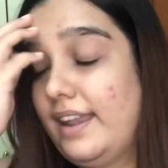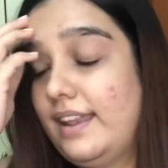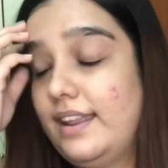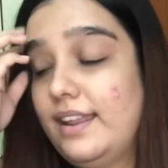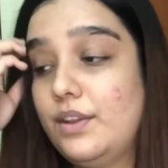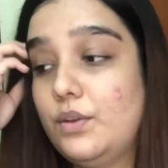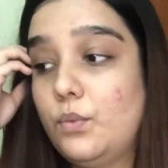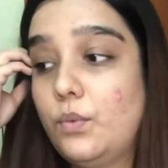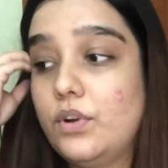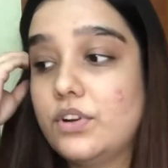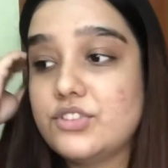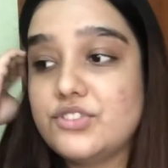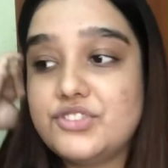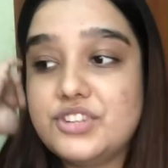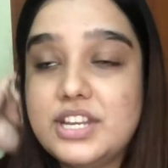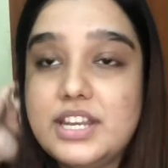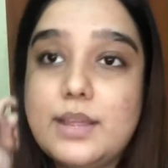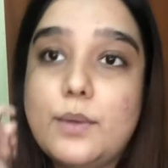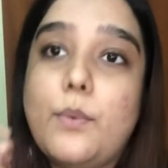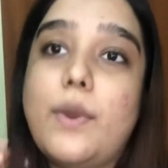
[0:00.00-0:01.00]
it works
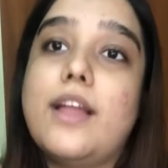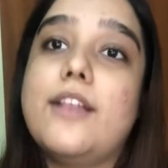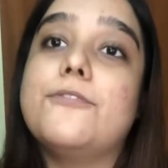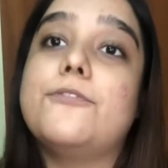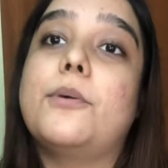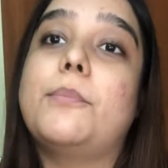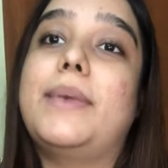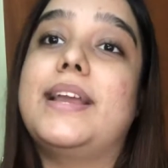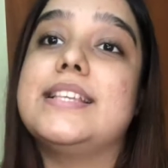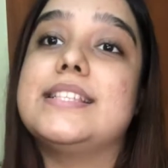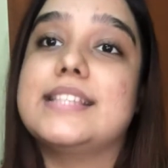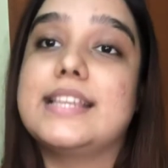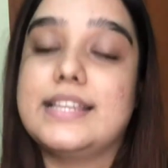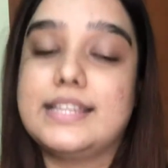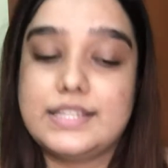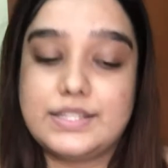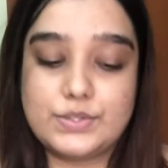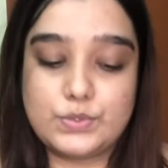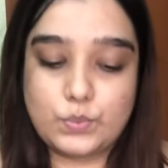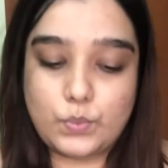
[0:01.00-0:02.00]
really well for my
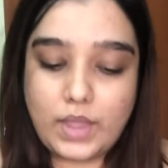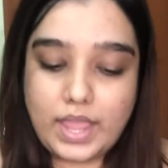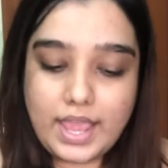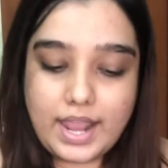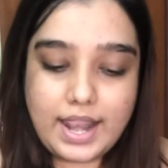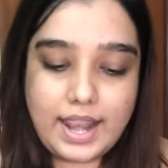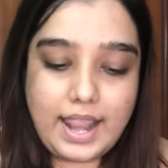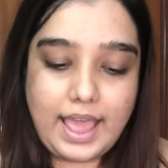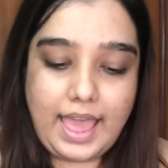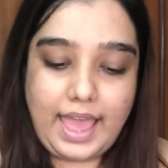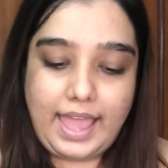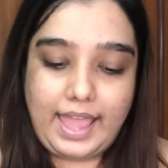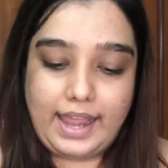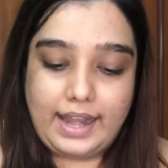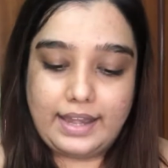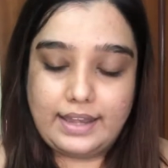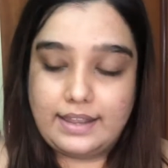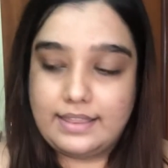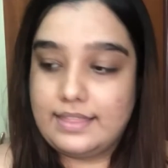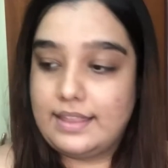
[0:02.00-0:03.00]
skin as well.
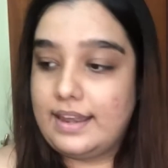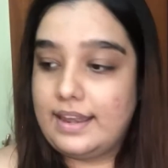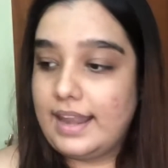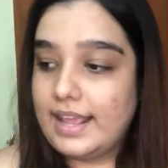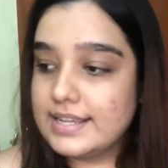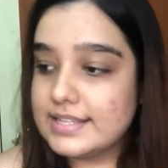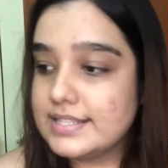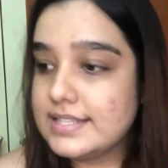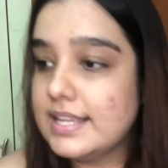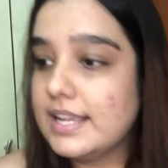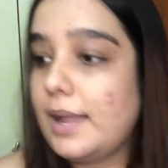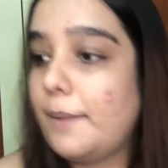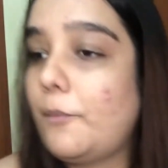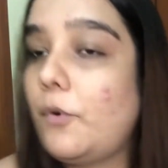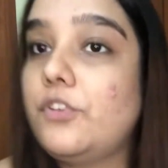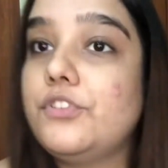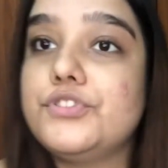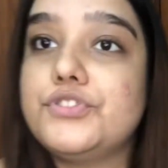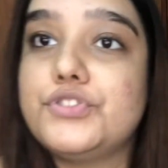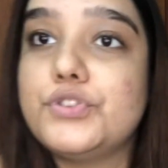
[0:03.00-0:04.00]
And the next thing I'm
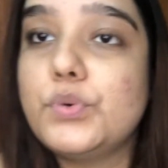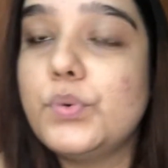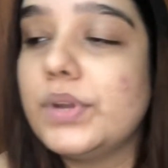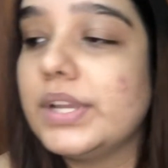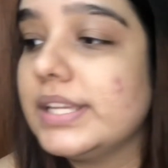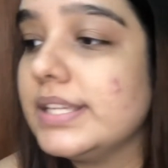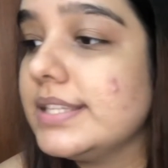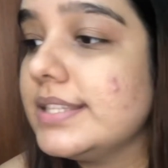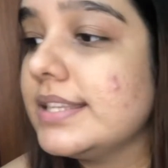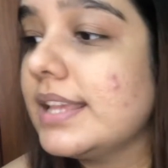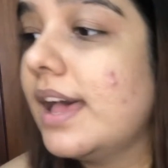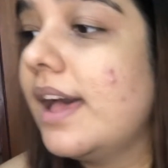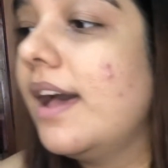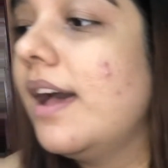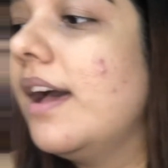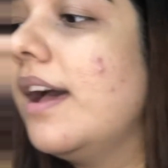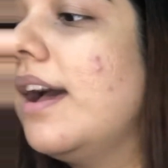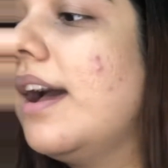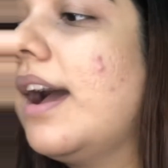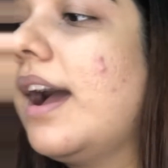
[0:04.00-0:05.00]
gonna do is
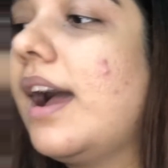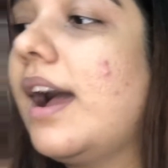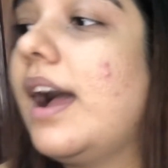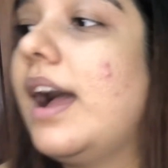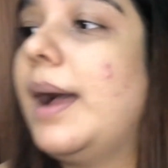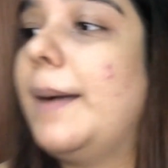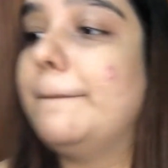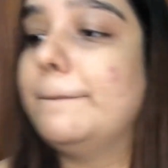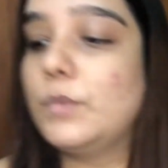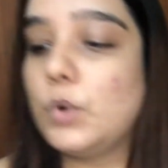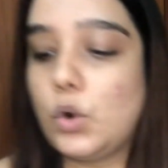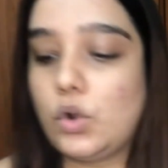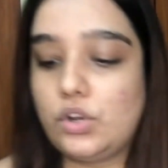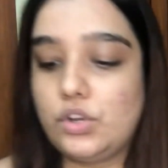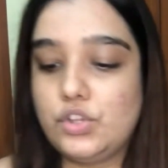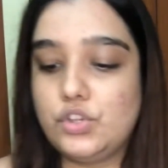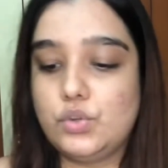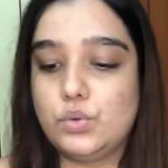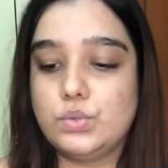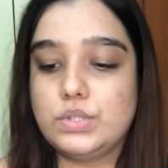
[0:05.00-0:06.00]
I'm gonna
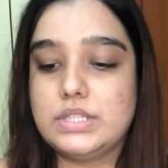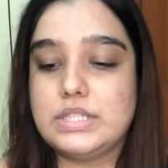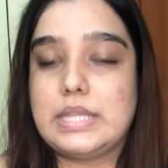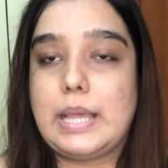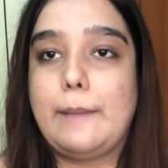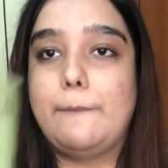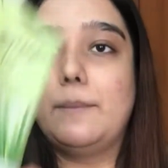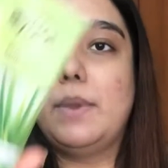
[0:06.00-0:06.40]
use some